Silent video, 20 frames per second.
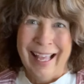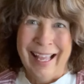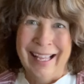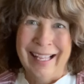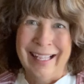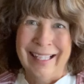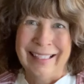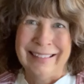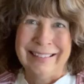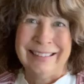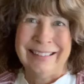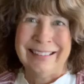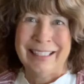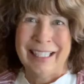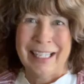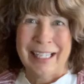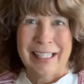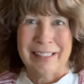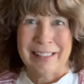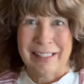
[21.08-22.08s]
And
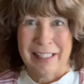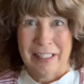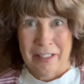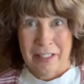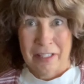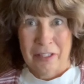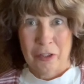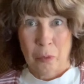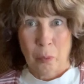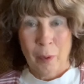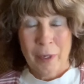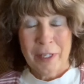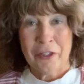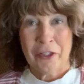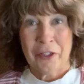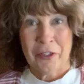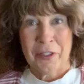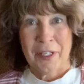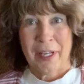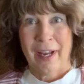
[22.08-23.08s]
since it's
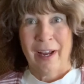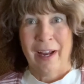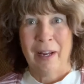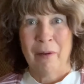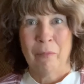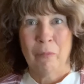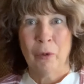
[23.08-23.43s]
winter time,